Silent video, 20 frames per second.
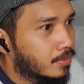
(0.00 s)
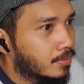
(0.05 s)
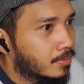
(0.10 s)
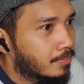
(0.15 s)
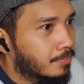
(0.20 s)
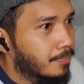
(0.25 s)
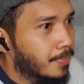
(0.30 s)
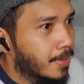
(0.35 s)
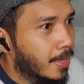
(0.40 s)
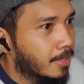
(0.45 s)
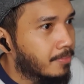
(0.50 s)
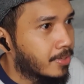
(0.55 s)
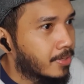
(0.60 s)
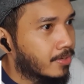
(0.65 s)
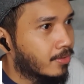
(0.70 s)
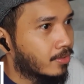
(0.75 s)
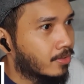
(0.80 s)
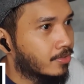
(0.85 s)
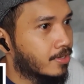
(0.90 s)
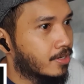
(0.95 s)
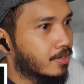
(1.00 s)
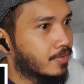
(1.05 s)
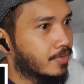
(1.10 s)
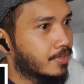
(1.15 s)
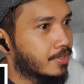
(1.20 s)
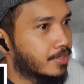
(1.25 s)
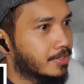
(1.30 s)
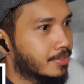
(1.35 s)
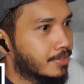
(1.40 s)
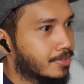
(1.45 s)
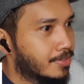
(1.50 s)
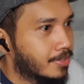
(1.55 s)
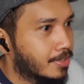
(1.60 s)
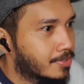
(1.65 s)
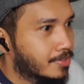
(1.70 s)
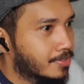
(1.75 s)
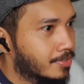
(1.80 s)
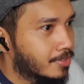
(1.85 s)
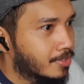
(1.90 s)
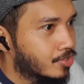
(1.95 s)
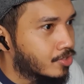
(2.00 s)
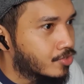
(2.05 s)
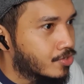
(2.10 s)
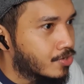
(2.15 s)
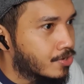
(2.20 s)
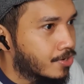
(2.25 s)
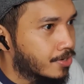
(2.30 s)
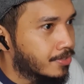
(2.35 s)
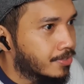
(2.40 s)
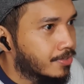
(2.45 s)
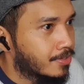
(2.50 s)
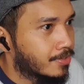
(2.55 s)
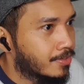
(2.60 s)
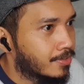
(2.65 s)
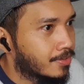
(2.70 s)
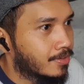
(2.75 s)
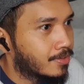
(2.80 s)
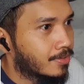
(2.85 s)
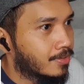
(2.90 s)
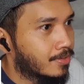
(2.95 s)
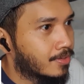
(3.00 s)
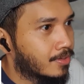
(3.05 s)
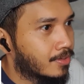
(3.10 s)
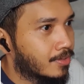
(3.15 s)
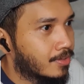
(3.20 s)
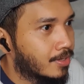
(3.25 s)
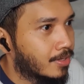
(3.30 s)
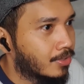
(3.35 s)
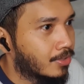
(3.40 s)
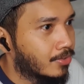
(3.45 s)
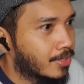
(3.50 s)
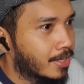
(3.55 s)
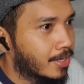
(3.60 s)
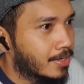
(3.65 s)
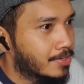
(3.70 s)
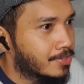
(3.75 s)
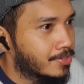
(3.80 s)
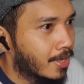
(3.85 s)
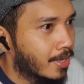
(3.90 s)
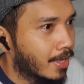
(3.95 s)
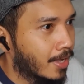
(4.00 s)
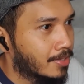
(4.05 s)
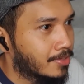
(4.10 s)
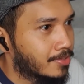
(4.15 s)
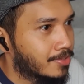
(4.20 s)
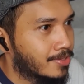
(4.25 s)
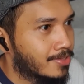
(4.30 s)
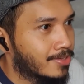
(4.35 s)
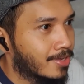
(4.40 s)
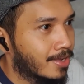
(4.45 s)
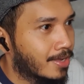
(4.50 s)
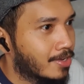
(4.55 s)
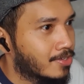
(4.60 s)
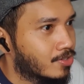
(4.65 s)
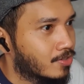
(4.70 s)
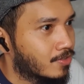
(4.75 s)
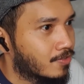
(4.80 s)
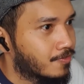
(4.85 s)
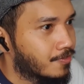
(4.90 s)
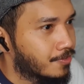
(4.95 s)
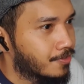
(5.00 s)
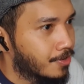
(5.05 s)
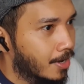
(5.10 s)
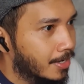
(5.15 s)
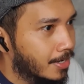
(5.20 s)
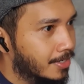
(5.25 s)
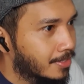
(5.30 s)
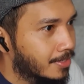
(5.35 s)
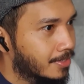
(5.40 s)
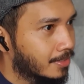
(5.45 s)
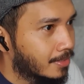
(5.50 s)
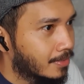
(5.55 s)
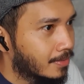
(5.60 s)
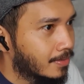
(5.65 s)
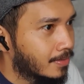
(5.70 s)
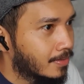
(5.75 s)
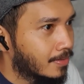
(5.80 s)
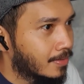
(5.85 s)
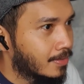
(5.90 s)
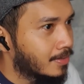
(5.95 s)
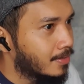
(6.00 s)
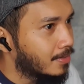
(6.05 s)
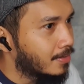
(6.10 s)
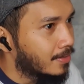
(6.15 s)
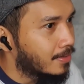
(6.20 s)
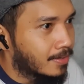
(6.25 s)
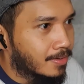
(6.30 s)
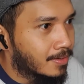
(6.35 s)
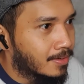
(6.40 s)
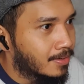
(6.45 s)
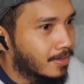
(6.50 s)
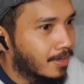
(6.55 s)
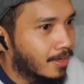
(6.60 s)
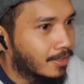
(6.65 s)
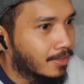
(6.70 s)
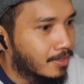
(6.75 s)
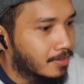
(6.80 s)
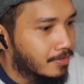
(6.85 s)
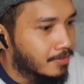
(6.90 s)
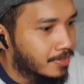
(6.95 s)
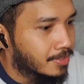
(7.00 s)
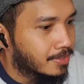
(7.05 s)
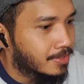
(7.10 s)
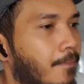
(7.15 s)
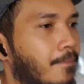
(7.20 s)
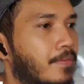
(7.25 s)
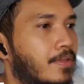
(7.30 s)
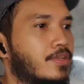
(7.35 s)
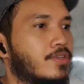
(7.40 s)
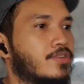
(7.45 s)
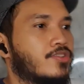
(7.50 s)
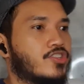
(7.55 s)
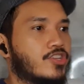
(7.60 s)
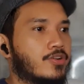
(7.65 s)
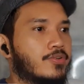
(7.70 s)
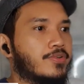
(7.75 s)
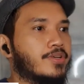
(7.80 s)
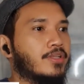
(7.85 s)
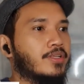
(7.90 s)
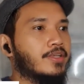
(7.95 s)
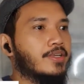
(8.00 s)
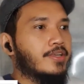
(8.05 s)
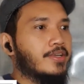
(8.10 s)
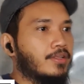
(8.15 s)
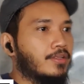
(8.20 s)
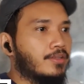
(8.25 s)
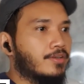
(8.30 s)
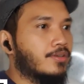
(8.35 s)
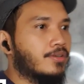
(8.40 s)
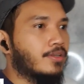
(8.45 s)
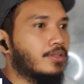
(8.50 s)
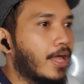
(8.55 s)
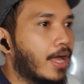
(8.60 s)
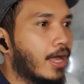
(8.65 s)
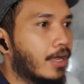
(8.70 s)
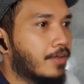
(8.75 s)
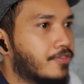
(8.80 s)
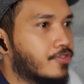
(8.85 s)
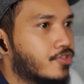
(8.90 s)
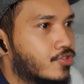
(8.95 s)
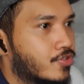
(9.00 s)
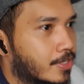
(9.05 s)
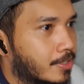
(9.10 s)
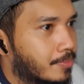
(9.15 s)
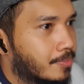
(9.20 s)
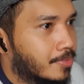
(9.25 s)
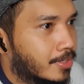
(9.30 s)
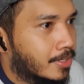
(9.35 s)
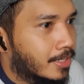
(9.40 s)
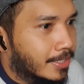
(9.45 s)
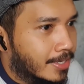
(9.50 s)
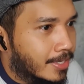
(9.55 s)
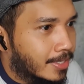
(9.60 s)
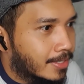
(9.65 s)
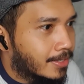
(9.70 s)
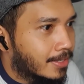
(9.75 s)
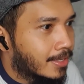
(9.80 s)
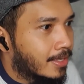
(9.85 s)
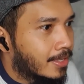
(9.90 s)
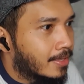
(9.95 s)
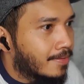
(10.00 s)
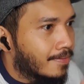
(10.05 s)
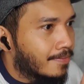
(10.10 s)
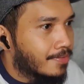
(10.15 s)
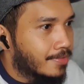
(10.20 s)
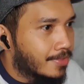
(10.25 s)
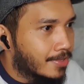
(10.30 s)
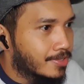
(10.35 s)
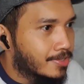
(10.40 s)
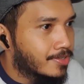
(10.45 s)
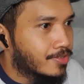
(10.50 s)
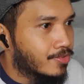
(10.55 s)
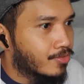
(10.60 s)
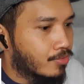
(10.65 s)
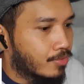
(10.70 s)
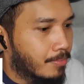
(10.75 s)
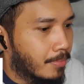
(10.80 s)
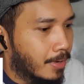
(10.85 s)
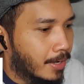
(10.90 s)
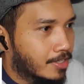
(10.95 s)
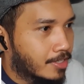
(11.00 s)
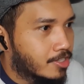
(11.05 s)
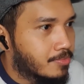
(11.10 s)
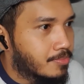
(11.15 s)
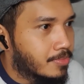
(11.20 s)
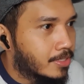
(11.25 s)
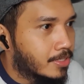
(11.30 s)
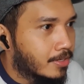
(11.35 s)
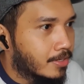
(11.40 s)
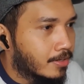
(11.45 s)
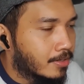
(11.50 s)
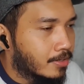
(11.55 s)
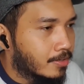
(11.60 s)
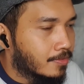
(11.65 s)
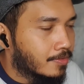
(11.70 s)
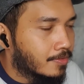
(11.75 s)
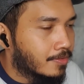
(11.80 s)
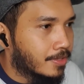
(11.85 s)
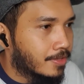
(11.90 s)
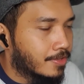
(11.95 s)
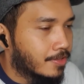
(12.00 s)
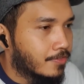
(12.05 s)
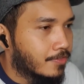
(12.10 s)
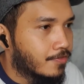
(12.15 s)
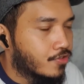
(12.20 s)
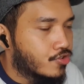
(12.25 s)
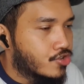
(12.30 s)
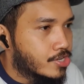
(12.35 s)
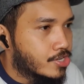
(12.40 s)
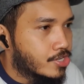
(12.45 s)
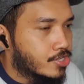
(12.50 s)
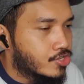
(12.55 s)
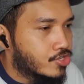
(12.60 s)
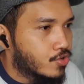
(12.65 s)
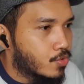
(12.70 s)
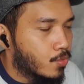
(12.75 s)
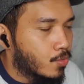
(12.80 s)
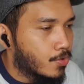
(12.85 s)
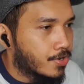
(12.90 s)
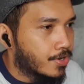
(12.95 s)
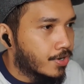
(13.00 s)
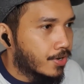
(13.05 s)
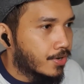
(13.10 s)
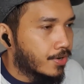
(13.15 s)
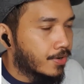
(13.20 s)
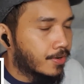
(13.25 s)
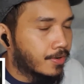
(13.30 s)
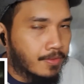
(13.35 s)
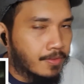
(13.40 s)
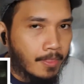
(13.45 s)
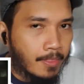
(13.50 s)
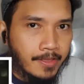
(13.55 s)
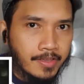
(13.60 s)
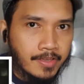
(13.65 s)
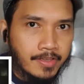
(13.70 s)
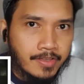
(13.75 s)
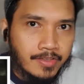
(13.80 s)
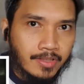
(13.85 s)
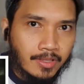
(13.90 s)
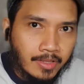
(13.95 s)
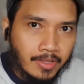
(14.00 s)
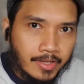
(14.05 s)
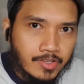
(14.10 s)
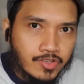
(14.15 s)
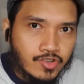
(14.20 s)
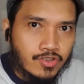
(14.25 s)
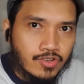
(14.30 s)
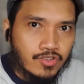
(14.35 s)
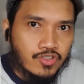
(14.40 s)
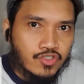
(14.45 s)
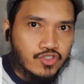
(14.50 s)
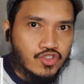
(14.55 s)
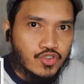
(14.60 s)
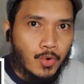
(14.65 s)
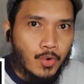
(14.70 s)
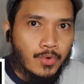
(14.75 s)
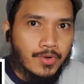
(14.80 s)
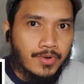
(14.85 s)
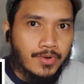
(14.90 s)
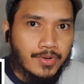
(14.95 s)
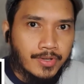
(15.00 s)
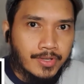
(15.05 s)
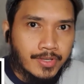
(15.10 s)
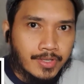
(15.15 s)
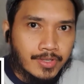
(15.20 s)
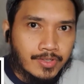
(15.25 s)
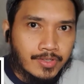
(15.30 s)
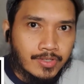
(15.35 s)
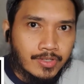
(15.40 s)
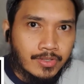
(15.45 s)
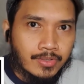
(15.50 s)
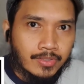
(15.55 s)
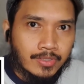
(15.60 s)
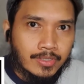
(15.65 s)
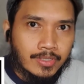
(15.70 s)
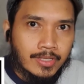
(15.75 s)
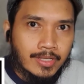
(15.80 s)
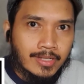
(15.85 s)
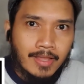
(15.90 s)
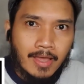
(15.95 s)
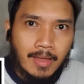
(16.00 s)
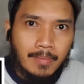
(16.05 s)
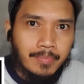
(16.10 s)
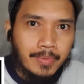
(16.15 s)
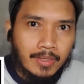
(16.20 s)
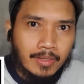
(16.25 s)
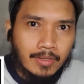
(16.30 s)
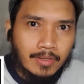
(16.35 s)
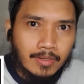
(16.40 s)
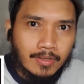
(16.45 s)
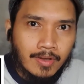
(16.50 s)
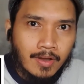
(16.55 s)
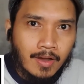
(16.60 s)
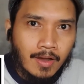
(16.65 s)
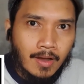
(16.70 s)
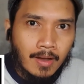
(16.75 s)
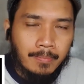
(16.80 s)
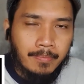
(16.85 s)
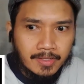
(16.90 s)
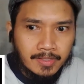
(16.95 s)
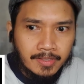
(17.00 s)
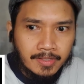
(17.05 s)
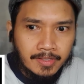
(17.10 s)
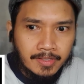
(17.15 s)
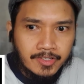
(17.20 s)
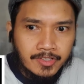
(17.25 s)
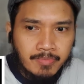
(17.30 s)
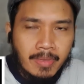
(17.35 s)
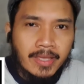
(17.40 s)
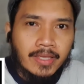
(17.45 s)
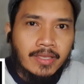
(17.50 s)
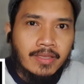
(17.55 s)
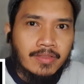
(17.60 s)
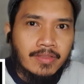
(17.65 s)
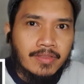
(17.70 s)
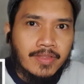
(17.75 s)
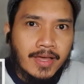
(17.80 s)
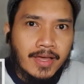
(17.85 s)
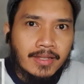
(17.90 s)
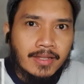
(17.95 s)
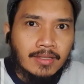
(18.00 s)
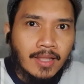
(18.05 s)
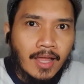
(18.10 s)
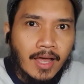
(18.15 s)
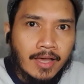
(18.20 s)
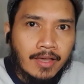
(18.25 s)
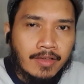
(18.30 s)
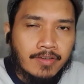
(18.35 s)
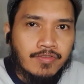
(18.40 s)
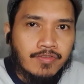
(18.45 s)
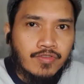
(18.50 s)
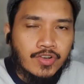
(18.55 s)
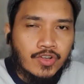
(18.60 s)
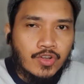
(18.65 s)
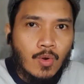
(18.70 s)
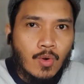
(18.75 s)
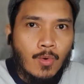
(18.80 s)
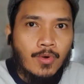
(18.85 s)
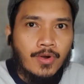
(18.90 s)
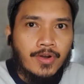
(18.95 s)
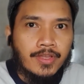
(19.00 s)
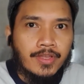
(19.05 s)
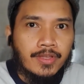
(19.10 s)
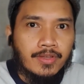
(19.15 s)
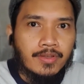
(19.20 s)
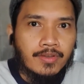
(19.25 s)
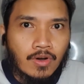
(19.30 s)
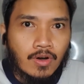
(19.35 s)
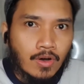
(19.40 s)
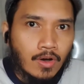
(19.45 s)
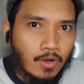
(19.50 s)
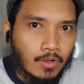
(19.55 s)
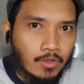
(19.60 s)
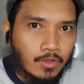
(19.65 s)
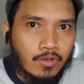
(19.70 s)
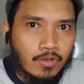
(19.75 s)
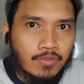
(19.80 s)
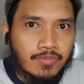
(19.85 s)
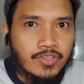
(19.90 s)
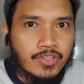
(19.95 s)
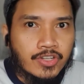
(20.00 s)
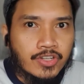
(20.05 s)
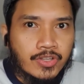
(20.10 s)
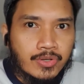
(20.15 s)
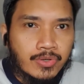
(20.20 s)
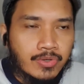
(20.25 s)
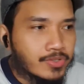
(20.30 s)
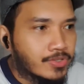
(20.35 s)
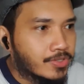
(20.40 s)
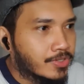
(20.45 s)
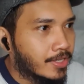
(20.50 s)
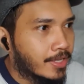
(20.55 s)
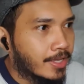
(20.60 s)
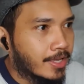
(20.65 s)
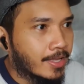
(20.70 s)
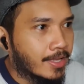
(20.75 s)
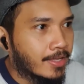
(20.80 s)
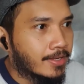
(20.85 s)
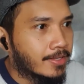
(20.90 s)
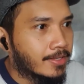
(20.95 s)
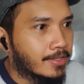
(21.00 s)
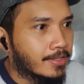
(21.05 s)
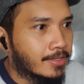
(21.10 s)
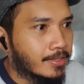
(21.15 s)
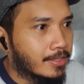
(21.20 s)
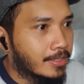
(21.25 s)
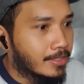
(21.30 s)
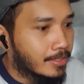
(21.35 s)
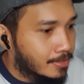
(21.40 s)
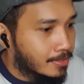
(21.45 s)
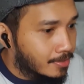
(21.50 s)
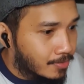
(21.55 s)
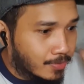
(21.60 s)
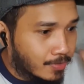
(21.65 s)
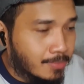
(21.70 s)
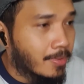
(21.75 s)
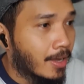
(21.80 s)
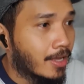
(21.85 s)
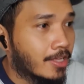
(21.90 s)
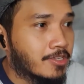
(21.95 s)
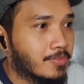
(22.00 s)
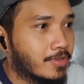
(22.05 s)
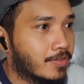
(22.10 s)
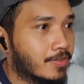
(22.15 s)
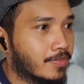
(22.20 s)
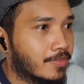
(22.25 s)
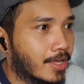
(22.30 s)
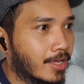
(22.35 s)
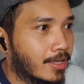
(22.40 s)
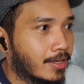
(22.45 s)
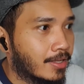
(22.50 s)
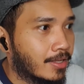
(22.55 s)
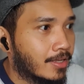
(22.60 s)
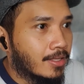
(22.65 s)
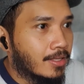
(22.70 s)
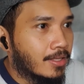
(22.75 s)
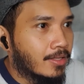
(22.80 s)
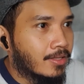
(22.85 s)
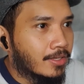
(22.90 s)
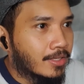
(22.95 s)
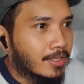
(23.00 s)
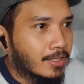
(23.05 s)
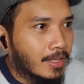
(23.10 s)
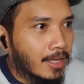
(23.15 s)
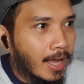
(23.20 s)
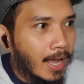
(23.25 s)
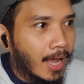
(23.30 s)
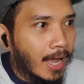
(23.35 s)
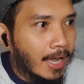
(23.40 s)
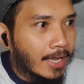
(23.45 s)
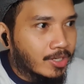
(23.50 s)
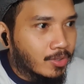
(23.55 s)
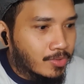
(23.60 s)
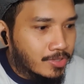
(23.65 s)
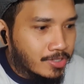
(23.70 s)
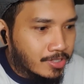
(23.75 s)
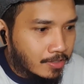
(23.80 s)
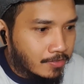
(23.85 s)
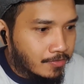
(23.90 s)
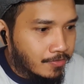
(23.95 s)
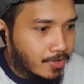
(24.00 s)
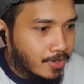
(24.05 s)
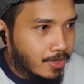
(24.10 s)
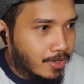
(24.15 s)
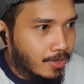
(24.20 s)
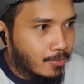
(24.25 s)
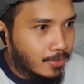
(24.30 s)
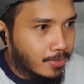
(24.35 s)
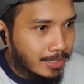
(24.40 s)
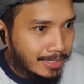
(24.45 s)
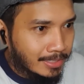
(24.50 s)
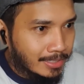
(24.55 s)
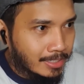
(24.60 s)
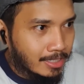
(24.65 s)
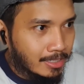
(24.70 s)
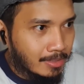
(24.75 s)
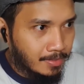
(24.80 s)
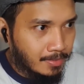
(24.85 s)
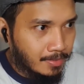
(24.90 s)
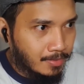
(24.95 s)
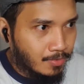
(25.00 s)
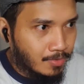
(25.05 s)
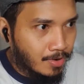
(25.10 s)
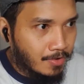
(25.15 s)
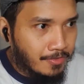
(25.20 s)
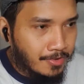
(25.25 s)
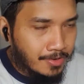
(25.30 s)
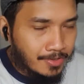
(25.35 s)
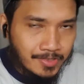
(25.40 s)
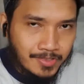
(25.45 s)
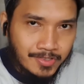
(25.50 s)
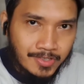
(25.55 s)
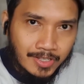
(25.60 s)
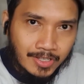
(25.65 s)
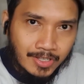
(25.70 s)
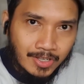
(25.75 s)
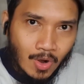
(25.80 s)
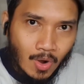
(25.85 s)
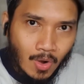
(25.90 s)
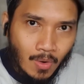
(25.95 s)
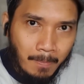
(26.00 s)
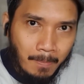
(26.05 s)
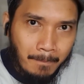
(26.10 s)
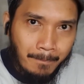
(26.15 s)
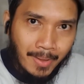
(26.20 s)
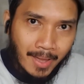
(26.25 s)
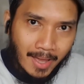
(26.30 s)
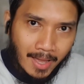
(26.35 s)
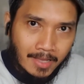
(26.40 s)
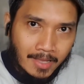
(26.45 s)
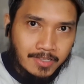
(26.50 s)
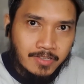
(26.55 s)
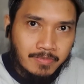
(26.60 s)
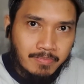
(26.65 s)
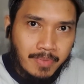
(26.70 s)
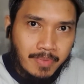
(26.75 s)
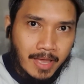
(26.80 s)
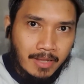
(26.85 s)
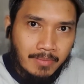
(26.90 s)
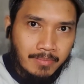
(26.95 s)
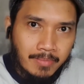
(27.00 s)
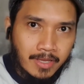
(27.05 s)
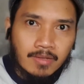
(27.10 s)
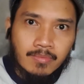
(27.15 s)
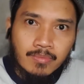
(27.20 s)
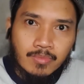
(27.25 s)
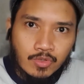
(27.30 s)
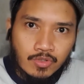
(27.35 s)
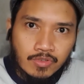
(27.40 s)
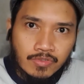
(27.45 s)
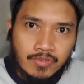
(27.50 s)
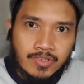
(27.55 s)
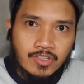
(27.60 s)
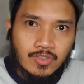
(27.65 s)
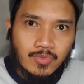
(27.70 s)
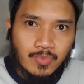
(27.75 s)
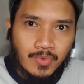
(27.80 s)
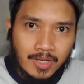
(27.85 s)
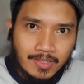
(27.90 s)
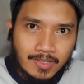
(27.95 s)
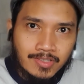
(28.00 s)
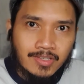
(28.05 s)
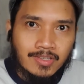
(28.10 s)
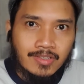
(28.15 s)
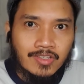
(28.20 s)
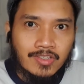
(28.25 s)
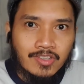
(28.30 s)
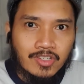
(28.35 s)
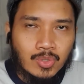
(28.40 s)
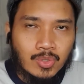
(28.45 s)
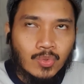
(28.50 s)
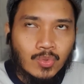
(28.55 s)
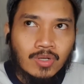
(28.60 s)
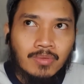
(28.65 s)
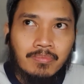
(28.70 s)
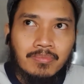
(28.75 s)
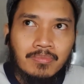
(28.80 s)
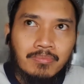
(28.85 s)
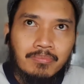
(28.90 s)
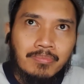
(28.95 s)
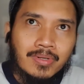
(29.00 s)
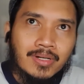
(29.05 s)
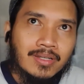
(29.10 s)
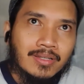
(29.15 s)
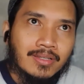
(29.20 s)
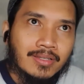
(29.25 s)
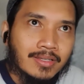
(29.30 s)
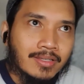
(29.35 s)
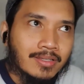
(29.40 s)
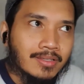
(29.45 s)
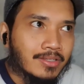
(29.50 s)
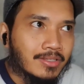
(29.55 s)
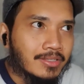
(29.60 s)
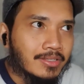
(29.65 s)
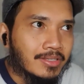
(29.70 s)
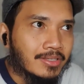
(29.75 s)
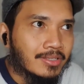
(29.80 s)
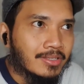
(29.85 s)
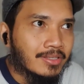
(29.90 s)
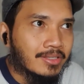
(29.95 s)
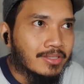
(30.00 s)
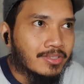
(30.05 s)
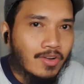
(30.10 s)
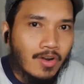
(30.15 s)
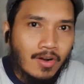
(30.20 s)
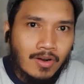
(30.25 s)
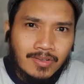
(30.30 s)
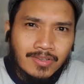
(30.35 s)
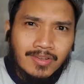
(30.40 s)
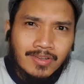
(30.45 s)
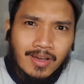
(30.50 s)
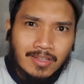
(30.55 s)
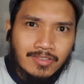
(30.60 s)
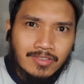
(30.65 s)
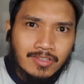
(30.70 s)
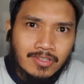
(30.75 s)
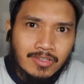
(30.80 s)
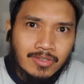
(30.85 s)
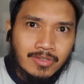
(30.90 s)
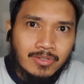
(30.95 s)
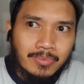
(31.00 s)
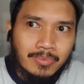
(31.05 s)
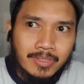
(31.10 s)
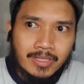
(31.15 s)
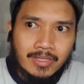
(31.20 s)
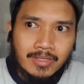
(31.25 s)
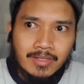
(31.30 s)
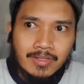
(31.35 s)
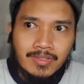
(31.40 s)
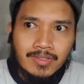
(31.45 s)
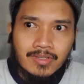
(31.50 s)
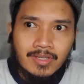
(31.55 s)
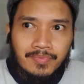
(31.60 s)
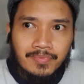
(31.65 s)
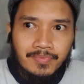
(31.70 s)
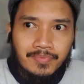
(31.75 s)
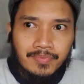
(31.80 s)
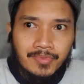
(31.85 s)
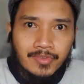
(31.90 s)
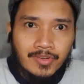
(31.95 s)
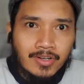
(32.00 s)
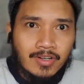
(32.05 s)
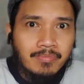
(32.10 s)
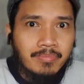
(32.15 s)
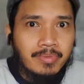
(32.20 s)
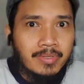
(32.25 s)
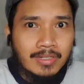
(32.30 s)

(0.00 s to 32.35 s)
Batman all covered in dust and dirt. And look at his eyes are frightening. I love it. Serial killer live streams. Again, this reminds me of the footage where Heath Ledger's Joker is, kidnapping a cop. He's making that live recording all over the news, and it reminds me of that. Look, I know it's unfair when I keep referencing past Batman movies when I see this new one, but It's hard not to do because there have been